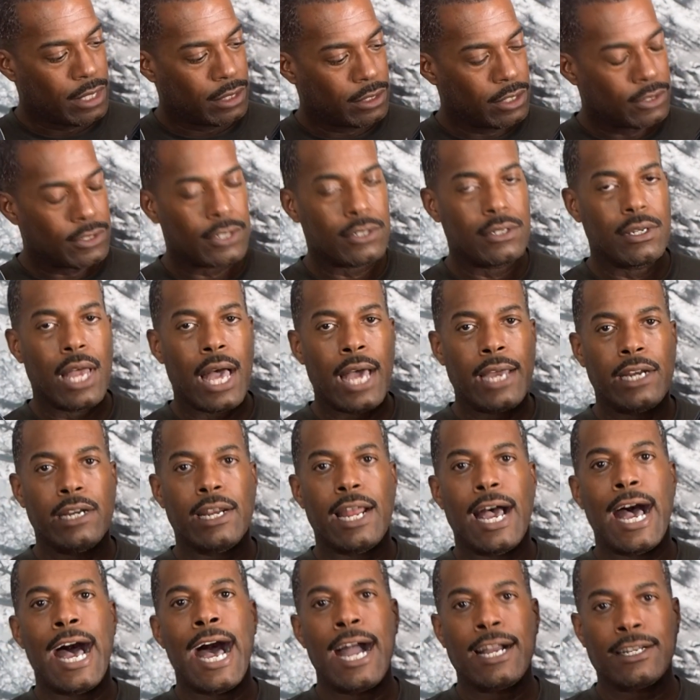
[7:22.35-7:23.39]
This is not an
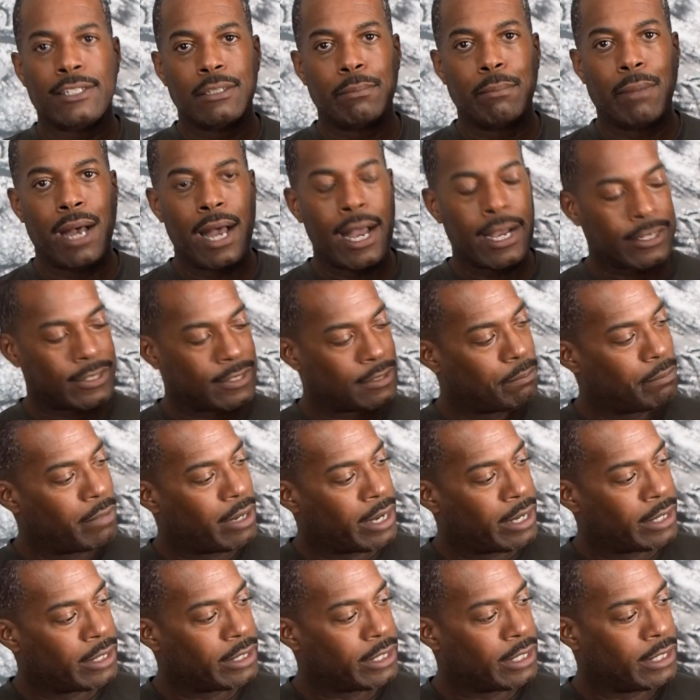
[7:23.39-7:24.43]
octabox,
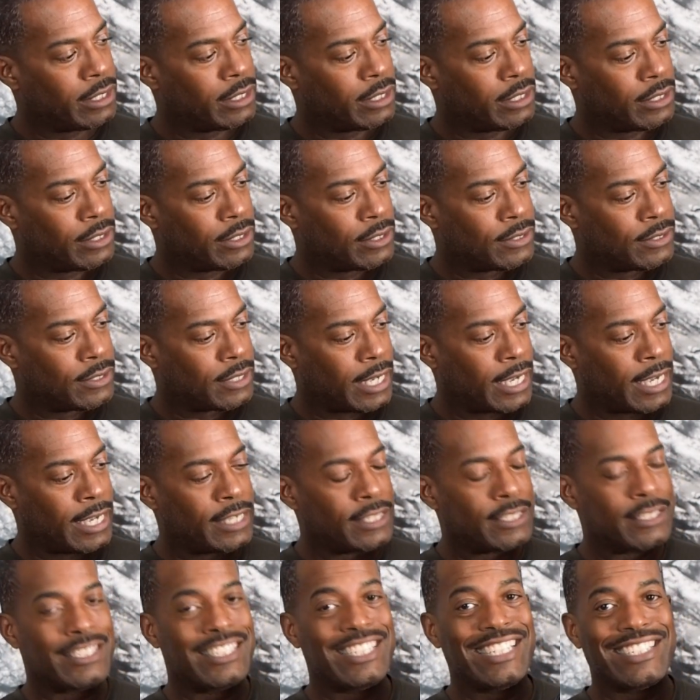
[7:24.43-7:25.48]
but it is a
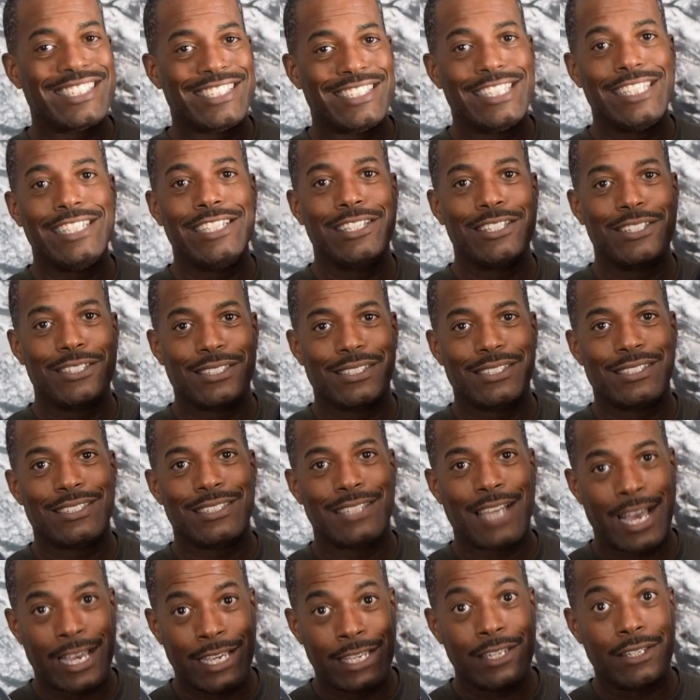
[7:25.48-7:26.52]

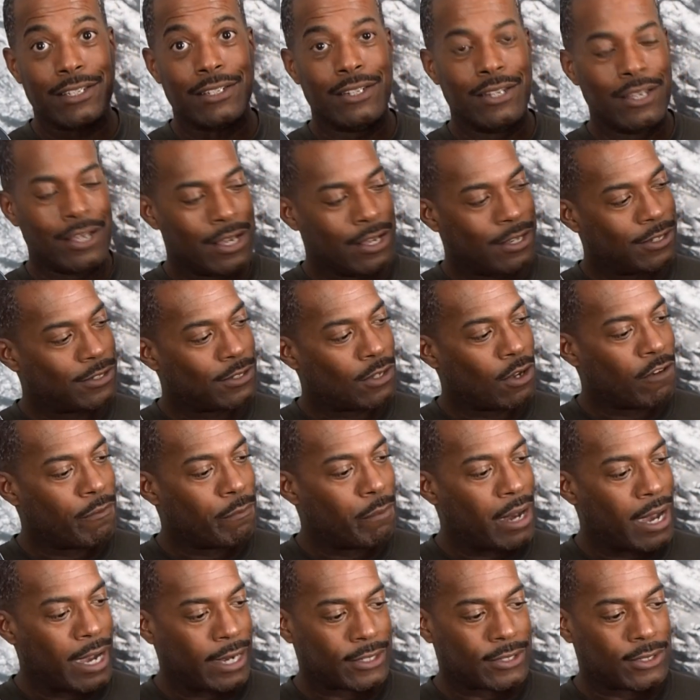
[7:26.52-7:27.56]
16-sided
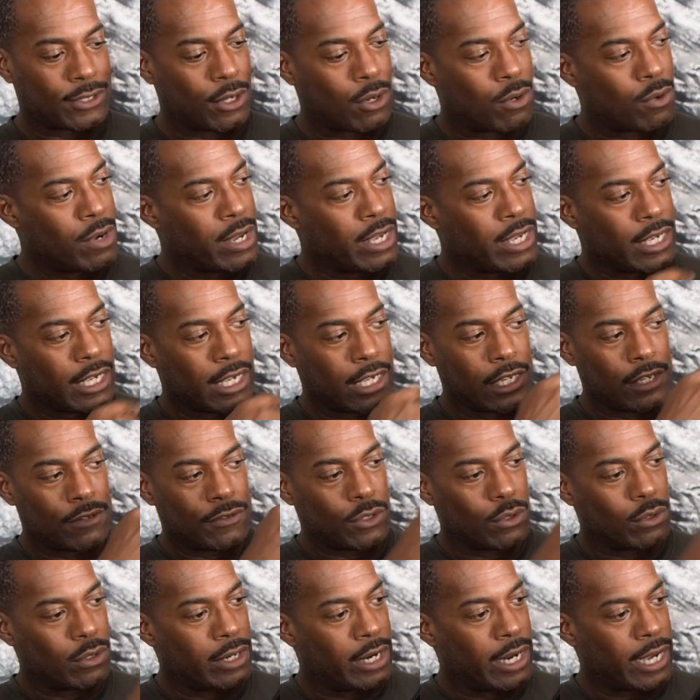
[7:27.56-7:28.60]
softbox, so it
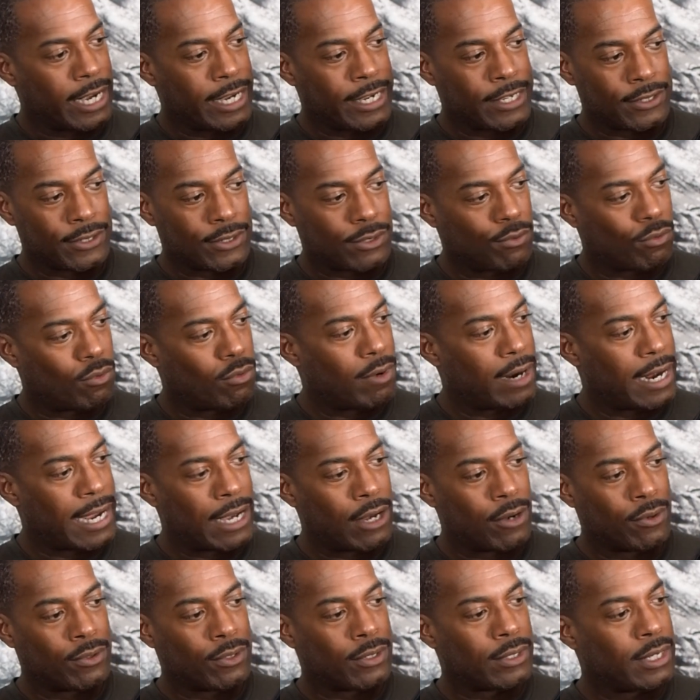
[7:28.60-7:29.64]
gives you a nice
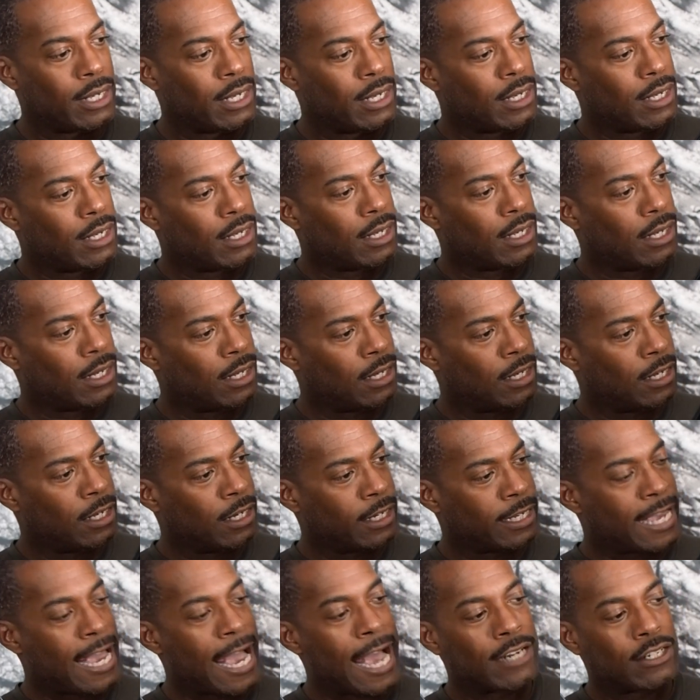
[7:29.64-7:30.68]
round
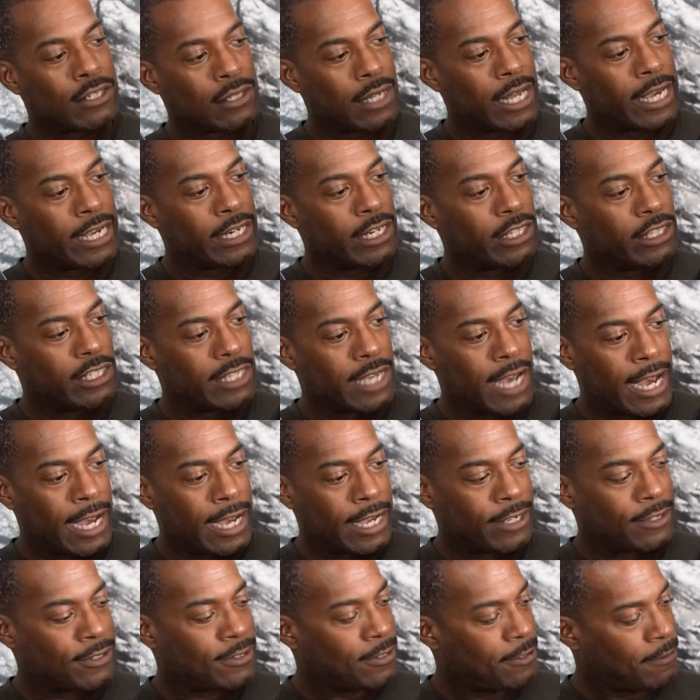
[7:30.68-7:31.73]
catch light in the
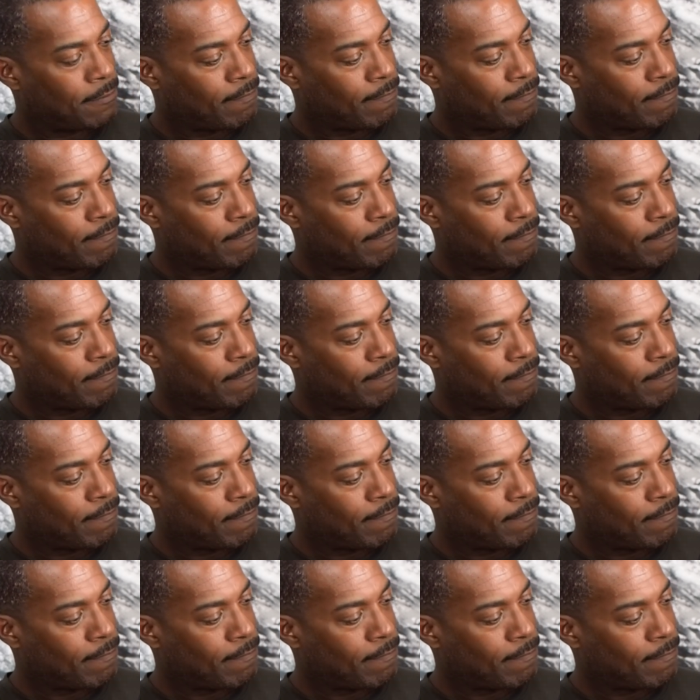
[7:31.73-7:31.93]
eyes.